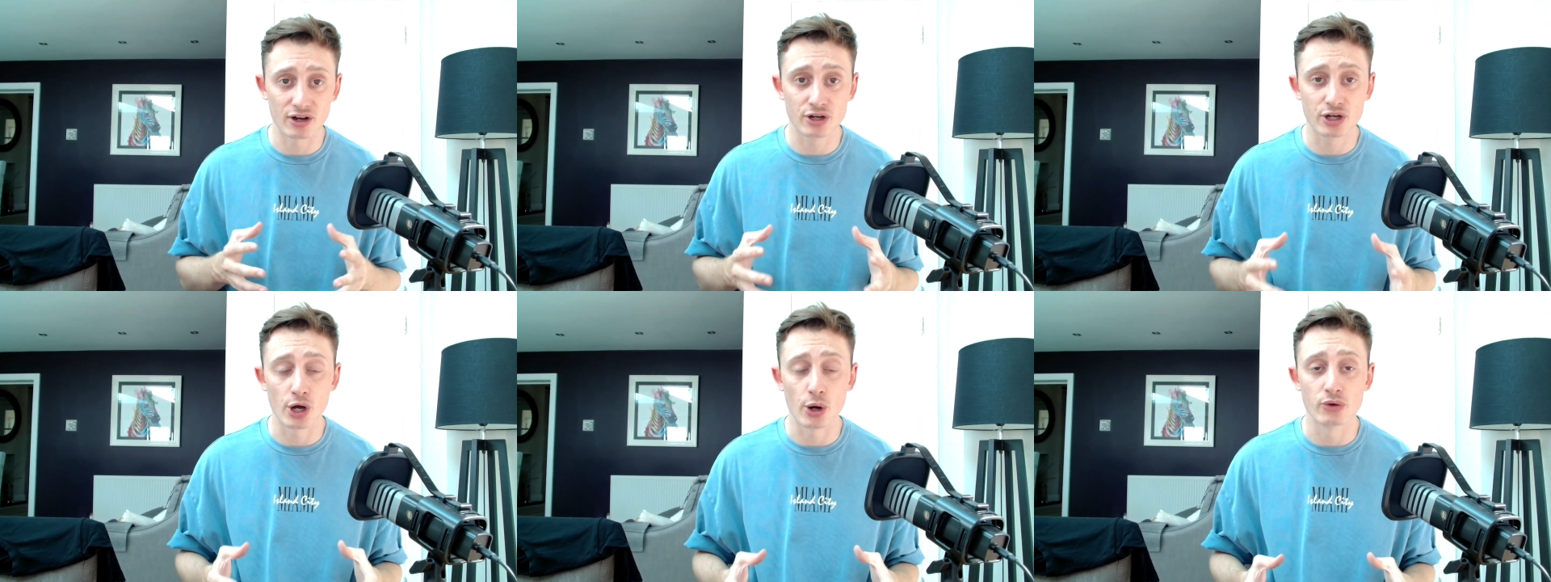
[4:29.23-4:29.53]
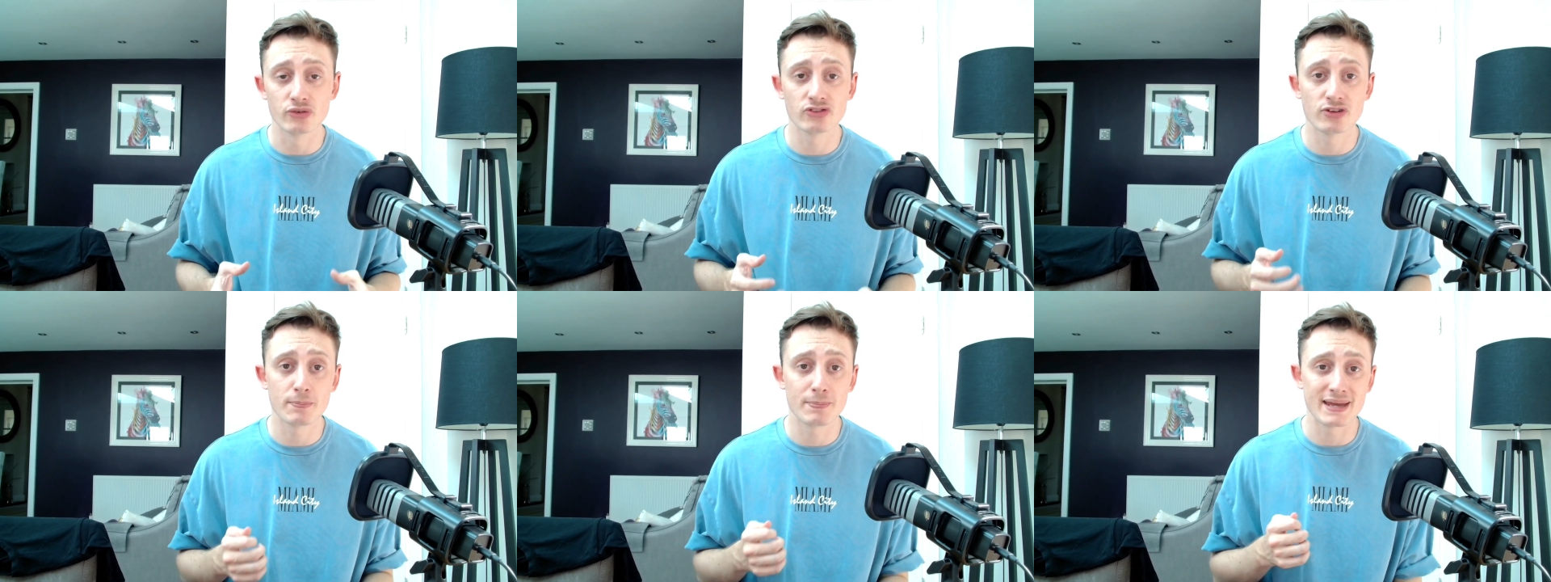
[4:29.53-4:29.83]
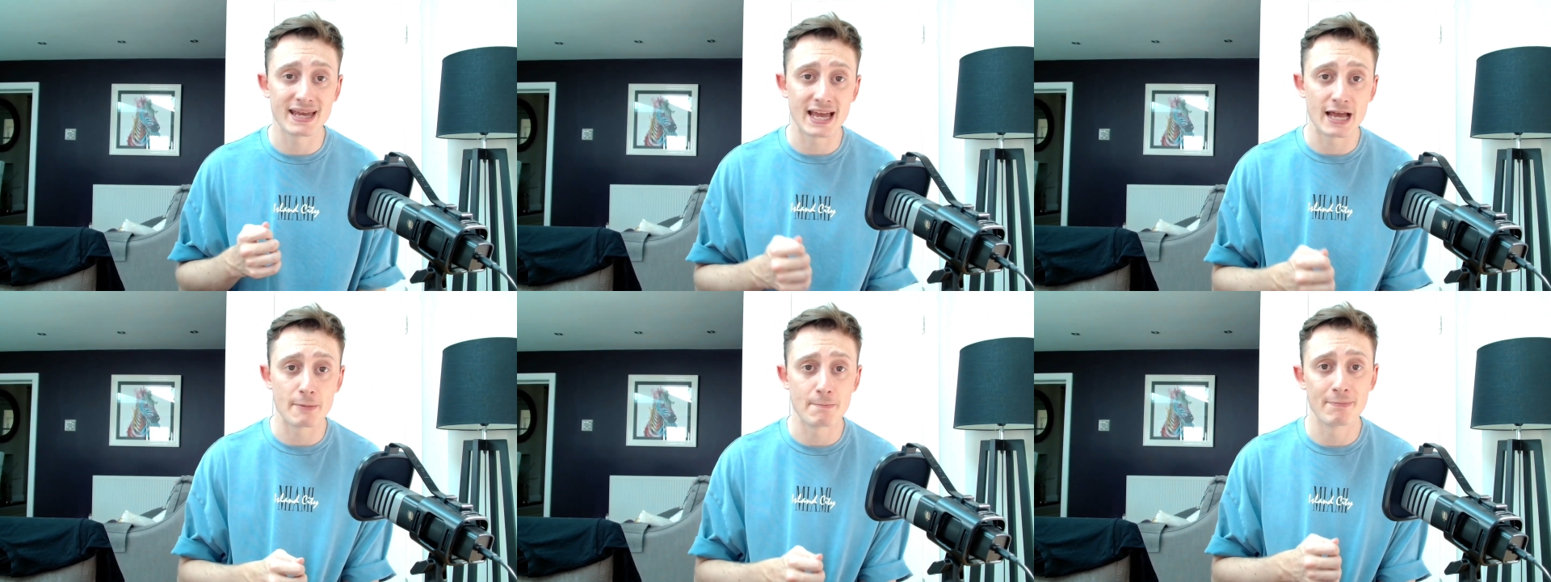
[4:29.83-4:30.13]
going to be
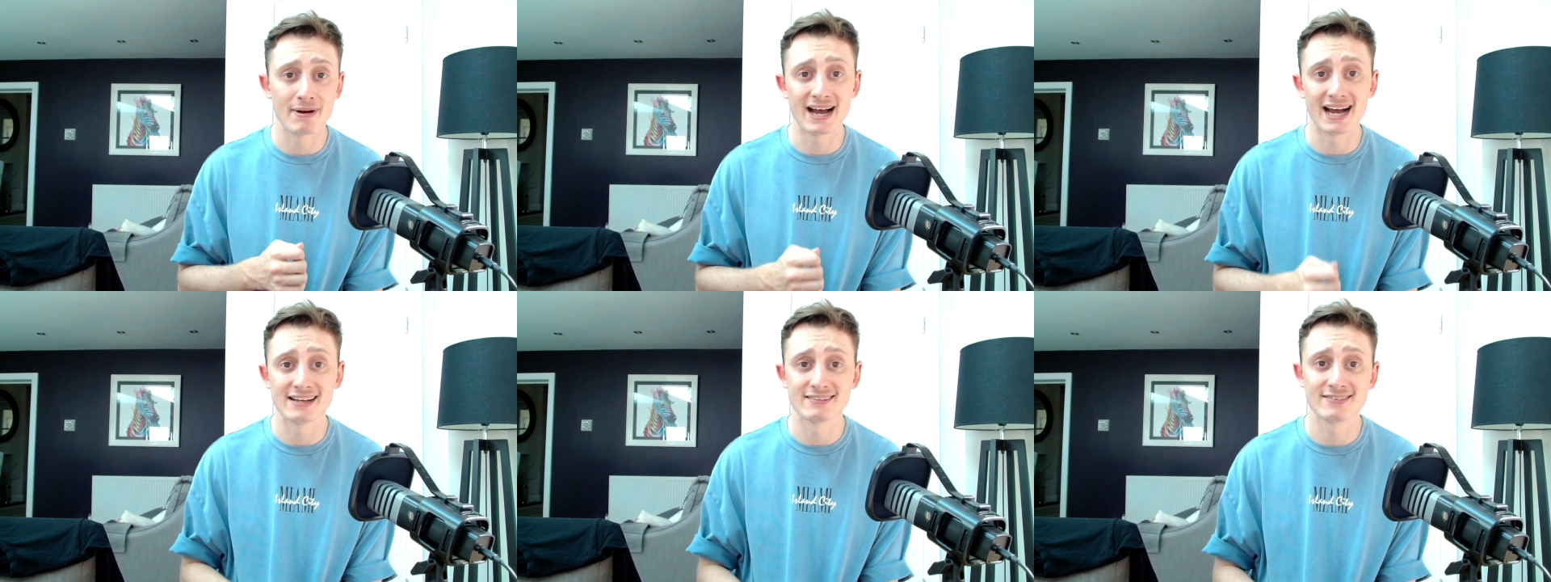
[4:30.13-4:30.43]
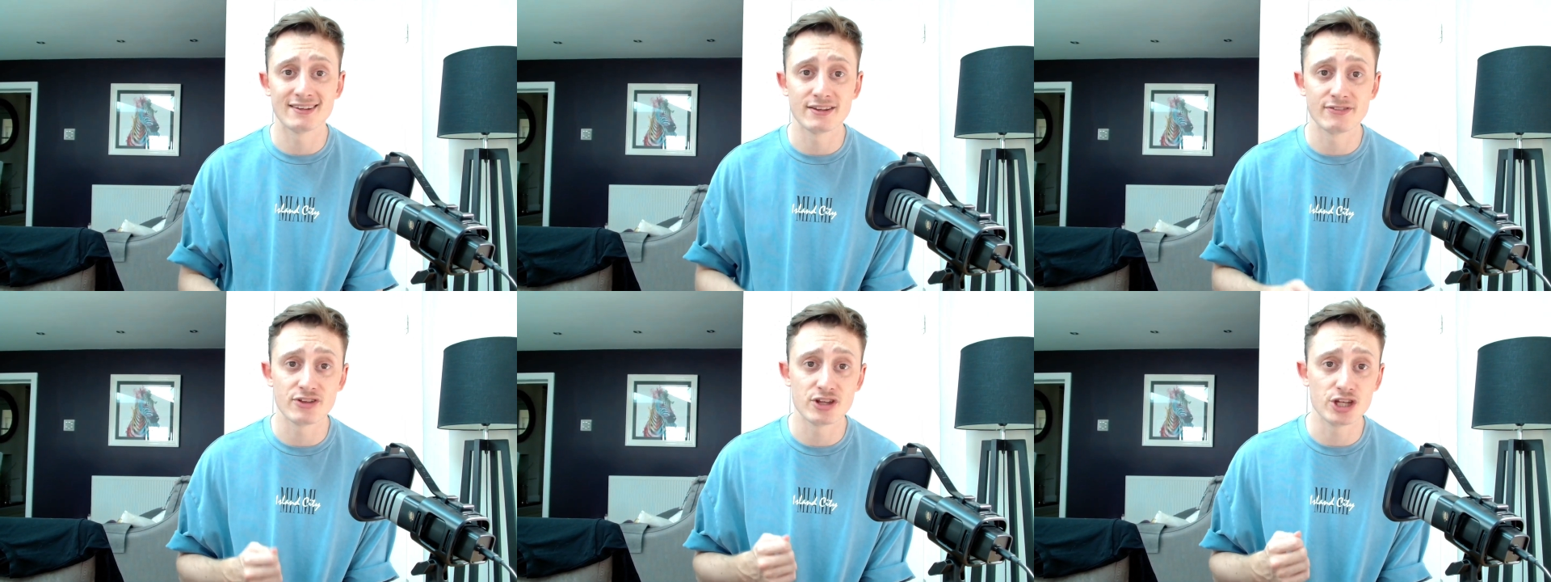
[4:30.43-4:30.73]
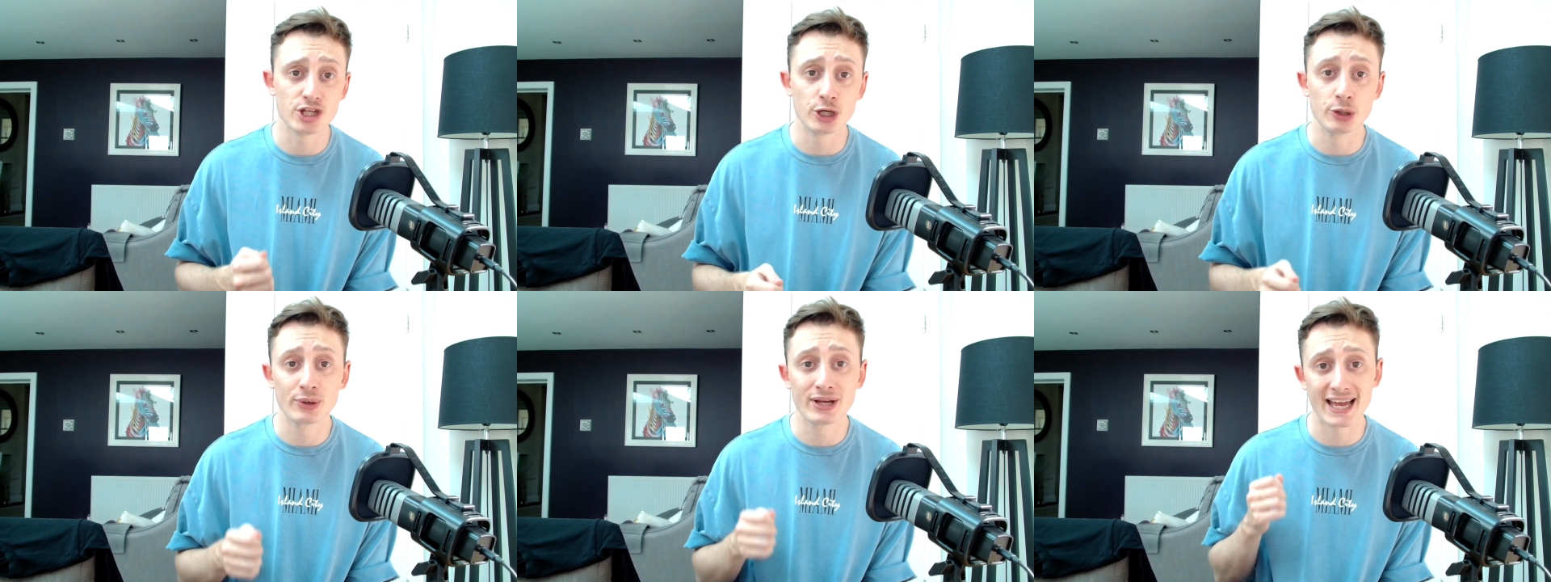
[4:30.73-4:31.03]
impacting
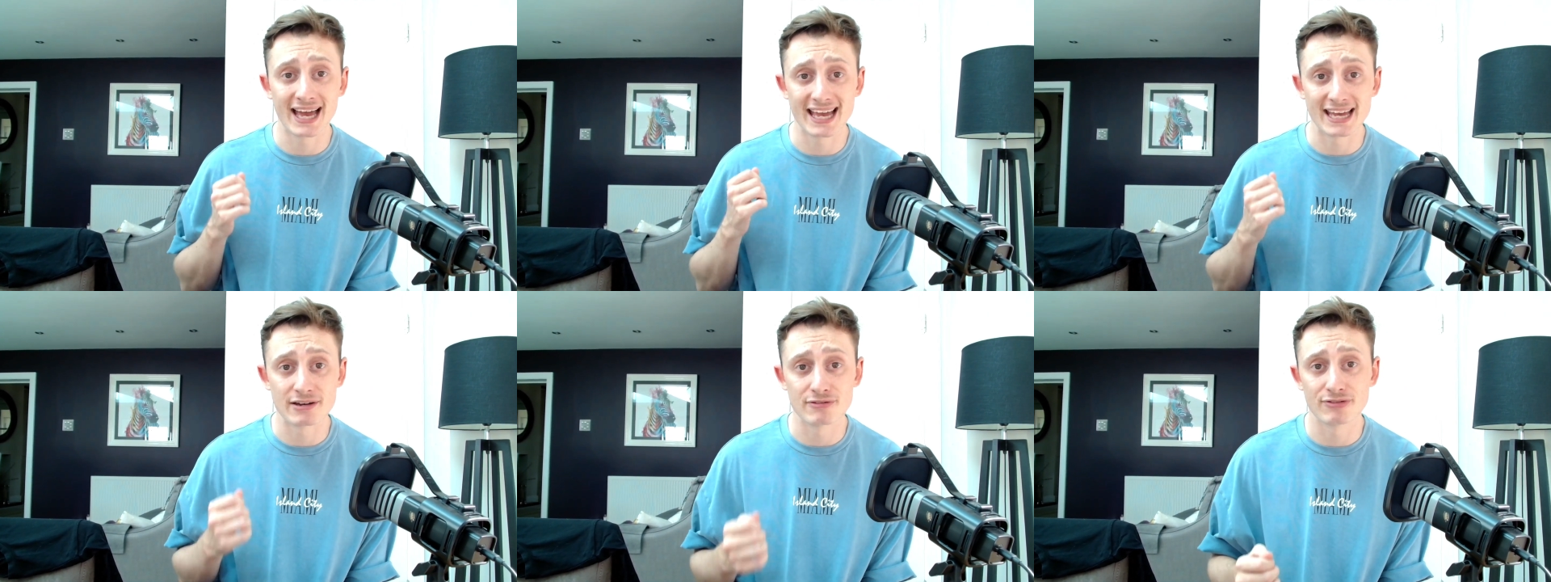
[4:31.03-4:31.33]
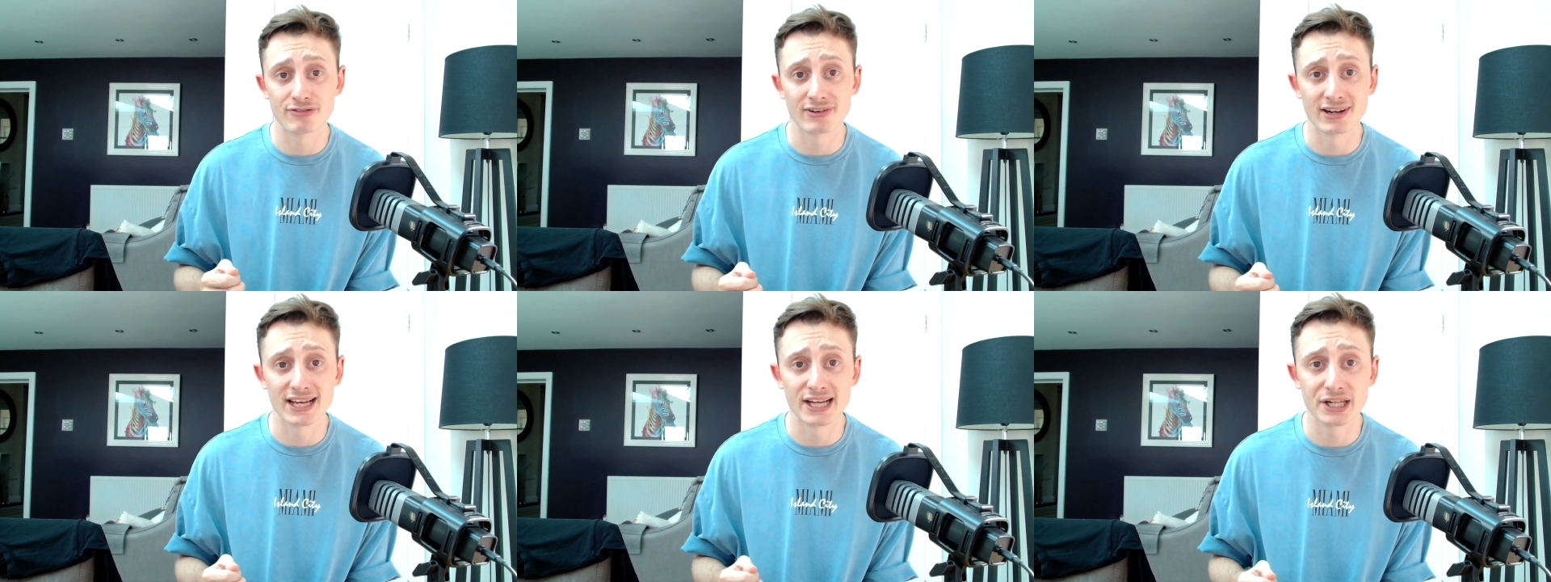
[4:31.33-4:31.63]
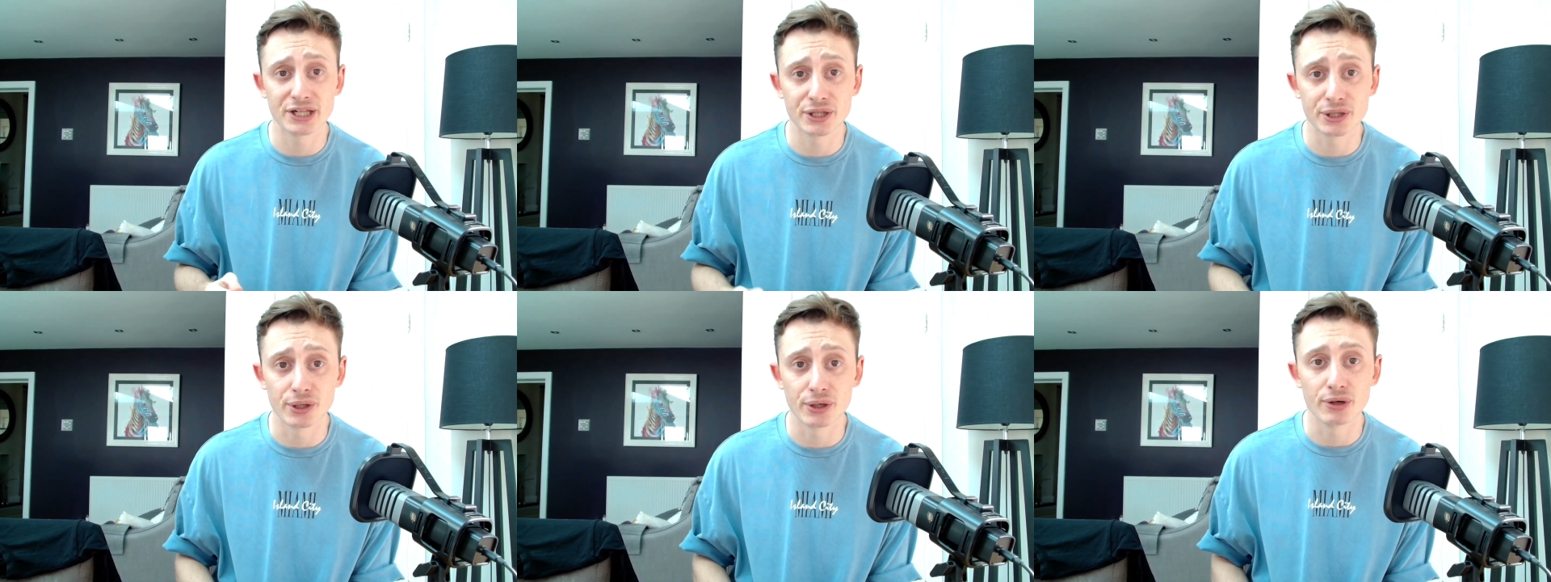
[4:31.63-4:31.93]
the UK
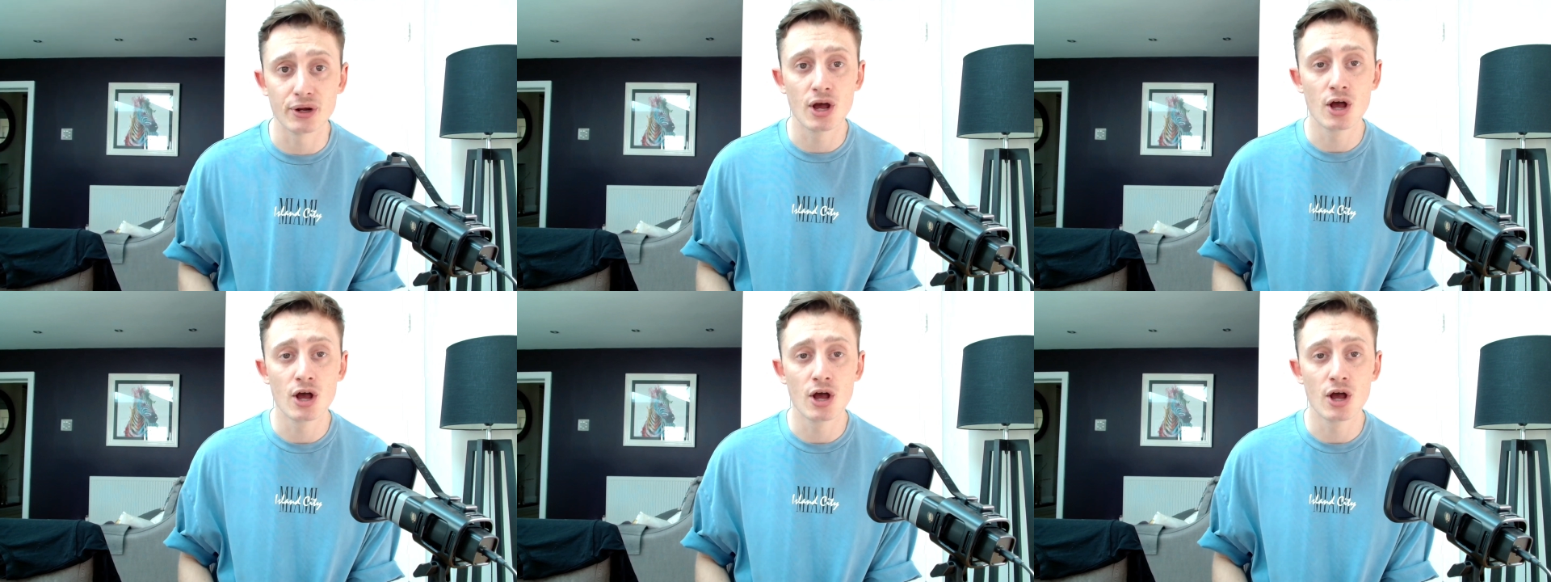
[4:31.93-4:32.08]
inflation.